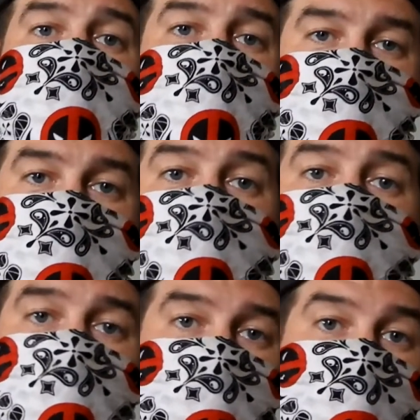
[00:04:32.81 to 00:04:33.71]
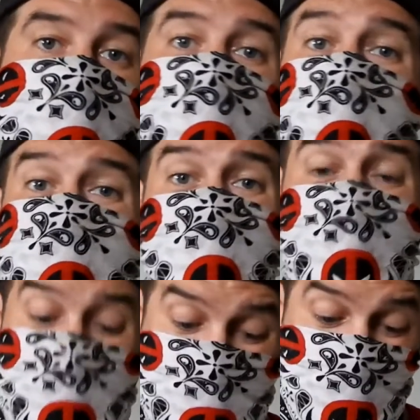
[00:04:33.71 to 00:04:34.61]
start digging through rock, but that could
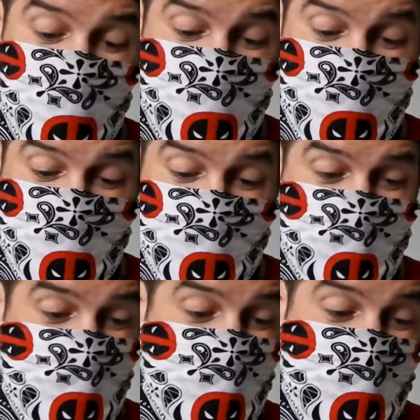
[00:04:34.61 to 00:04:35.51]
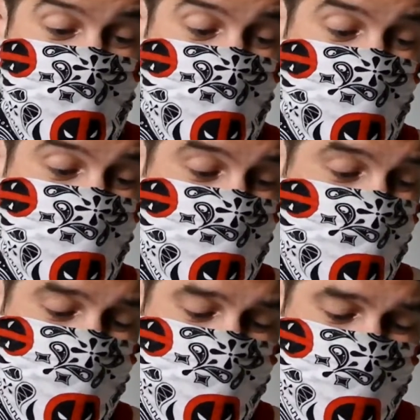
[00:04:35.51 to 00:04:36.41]
take hours. And then all of a
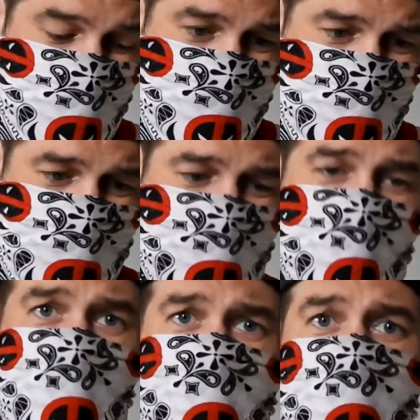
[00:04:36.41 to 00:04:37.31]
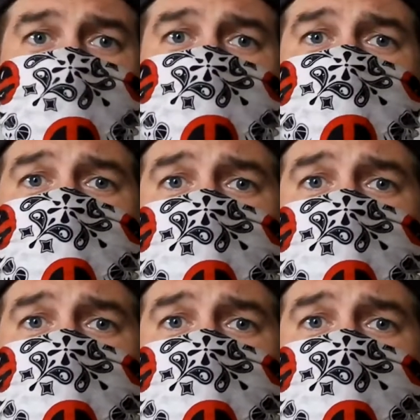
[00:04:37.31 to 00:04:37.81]
sudden, this doctor's like,